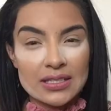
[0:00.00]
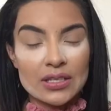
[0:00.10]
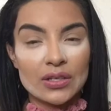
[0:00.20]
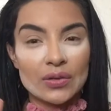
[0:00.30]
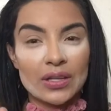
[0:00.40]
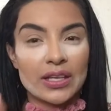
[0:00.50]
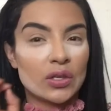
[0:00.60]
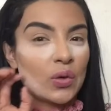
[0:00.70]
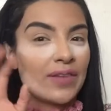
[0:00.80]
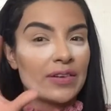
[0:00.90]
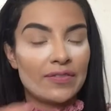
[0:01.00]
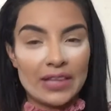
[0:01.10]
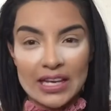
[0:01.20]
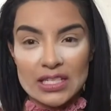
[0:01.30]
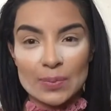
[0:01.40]
you know, like you have a
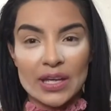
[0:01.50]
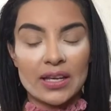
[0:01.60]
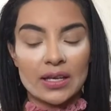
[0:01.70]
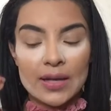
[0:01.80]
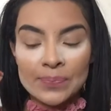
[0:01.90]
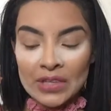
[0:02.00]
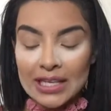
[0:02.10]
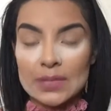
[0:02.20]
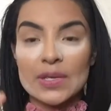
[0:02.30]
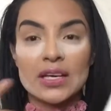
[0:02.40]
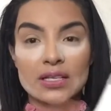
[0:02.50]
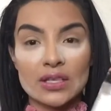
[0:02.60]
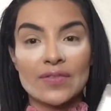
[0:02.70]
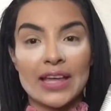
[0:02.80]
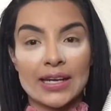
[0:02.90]
flashback, it's because
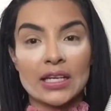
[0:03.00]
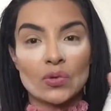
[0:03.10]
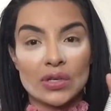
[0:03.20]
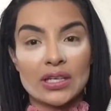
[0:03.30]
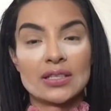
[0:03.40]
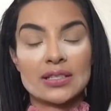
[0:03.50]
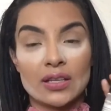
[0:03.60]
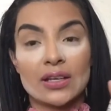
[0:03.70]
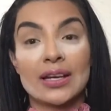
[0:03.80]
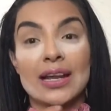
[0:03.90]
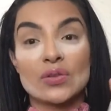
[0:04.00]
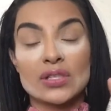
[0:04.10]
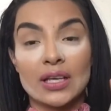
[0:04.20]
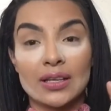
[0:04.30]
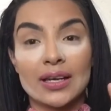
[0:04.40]
of that ingredient, silica. Now
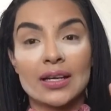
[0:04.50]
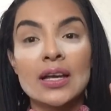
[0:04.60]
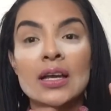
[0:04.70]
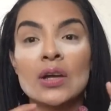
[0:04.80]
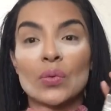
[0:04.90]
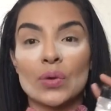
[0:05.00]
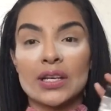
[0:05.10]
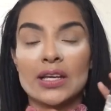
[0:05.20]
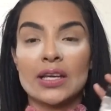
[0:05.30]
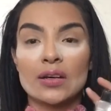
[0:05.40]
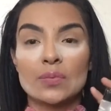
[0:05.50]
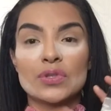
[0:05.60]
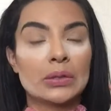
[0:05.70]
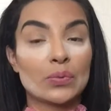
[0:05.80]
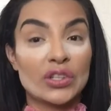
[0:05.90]
silica really helps
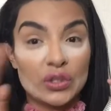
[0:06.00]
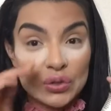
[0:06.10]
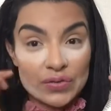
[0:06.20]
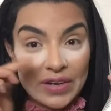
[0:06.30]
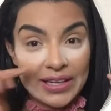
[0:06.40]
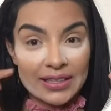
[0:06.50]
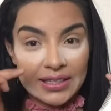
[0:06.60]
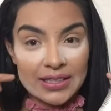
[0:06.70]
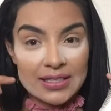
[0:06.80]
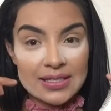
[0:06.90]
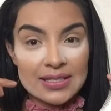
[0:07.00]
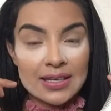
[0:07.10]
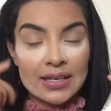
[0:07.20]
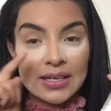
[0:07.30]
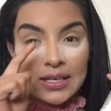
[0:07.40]
reduce fine lines
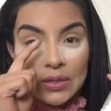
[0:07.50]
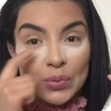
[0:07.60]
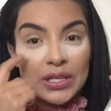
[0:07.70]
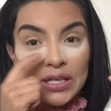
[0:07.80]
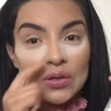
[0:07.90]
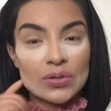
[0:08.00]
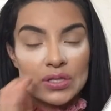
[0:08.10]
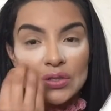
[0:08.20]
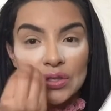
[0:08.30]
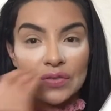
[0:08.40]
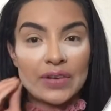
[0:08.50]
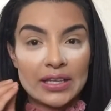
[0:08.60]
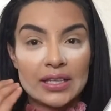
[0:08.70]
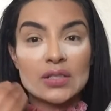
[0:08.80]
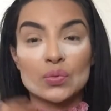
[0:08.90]
It really goes into your
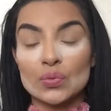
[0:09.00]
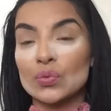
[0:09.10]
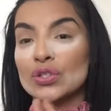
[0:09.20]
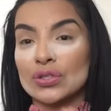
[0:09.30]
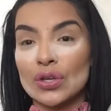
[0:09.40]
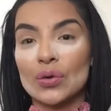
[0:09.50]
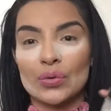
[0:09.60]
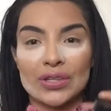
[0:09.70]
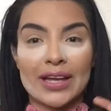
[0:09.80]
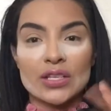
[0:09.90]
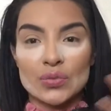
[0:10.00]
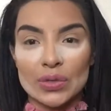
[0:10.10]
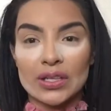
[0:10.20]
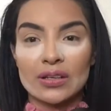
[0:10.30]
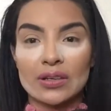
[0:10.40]
fine lines, so that is
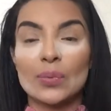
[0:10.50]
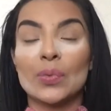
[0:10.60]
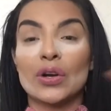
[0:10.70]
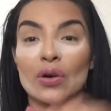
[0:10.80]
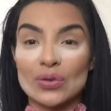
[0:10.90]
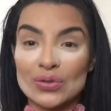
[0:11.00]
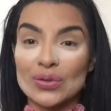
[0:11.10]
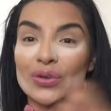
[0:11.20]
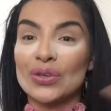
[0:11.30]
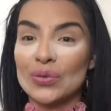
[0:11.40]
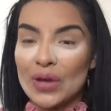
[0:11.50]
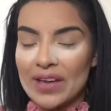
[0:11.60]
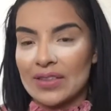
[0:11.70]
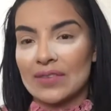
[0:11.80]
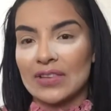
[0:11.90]
really good, but also you
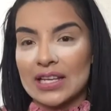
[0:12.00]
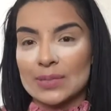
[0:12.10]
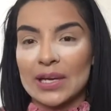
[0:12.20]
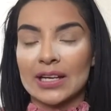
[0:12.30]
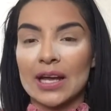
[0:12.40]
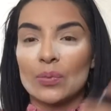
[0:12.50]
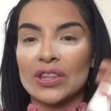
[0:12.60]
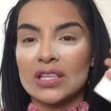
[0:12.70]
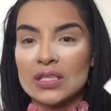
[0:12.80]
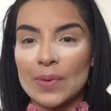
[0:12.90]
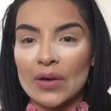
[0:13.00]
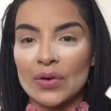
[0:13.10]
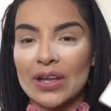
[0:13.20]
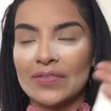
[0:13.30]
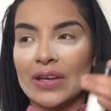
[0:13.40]
have that flashback. Now with this powder,
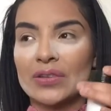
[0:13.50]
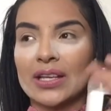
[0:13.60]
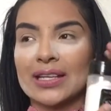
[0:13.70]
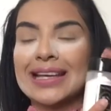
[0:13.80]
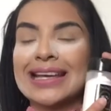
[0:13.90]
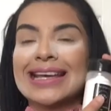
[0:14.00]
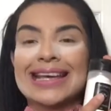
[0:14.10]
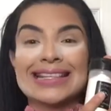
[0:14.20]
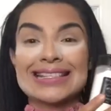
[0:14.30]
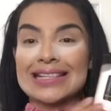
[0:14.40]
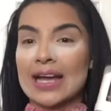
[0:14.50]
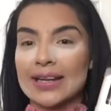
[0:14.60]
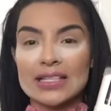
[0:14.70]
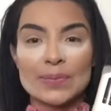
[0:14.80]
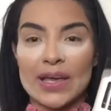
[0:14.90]
I found that it's not
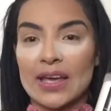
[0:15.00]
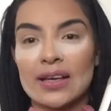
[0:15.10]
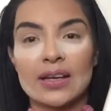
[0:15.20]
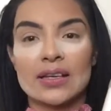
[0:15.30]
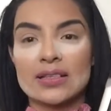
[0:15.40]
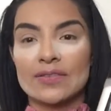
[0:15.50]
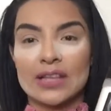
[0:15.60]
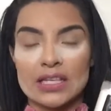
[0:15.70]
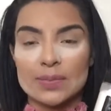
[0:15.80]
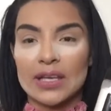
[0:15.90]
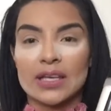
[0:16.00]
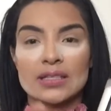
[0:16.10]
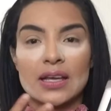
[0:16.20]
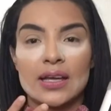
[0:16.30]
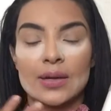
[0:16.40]
as bad as a flashback,
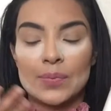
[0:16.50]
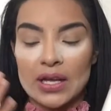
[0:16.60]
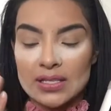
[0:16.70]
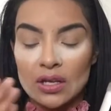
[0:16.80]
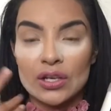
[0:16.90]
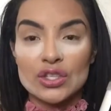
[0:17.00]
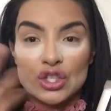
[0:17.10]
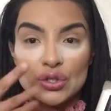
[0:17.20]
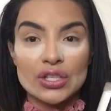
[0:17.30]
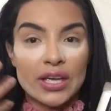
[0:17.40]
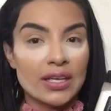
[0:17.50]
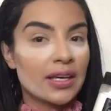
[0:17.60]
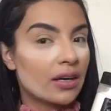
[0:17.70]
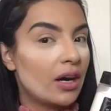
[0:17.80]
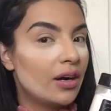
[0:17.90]
as long as you take
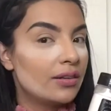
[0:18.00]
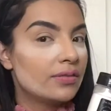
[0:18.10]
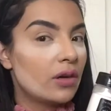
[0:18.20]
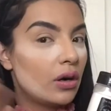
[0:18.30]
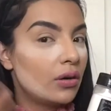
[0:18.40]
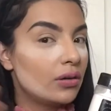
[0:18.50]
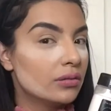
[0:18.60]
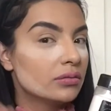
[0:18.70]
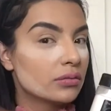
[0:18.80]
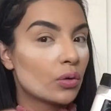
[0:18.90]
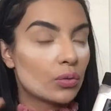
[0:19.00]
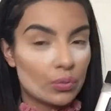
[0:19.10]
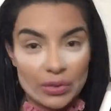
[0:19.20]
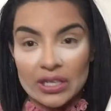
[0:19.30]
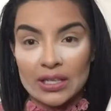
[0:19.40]
it off all
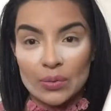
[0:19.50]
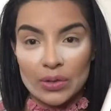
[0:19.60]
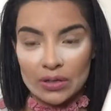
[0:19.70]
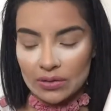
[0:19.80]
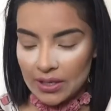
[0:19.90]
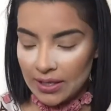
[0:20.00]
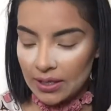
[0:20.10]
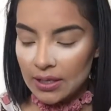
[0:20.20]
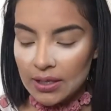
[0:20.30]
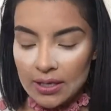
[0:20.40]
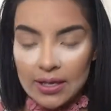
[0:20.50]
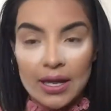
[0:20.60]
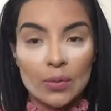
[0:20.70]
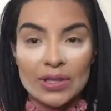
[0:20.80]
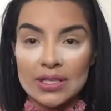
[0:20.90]
really well. Okay,
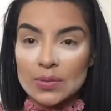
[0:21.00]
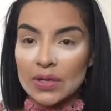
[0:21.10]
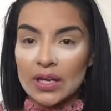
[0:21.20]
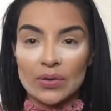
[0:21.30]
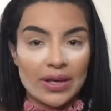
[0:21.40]
now with this one I don't